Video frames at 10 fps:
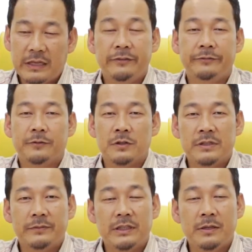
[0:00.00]
If
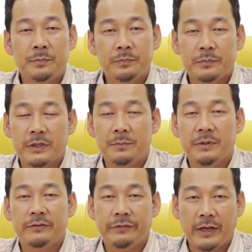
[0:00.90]
conservative
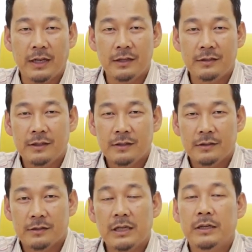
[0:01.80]
treatment fail,
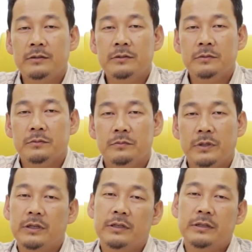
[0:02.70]
then
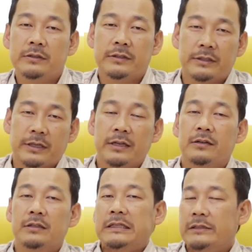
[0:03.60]
we
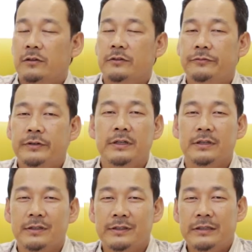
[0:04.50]
can
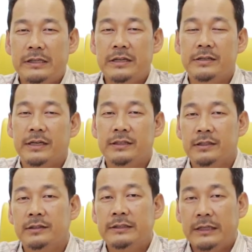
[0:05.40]
offer
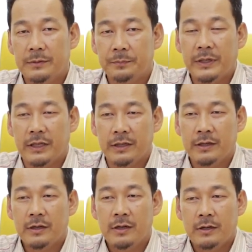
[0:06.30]
injection therapy
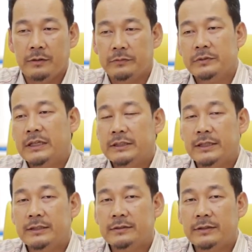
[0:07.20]
such
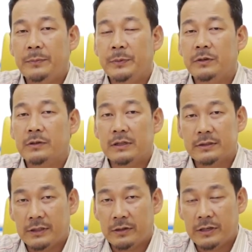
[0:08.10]
as epidural
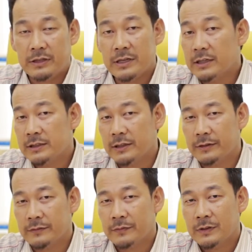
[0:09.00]
steroid
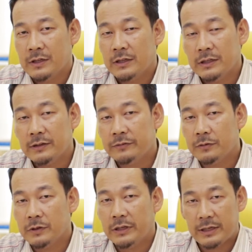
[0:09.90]
injection,
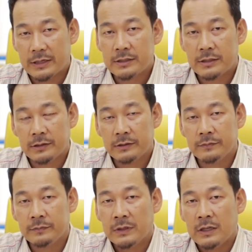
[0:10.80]
nerve root injection,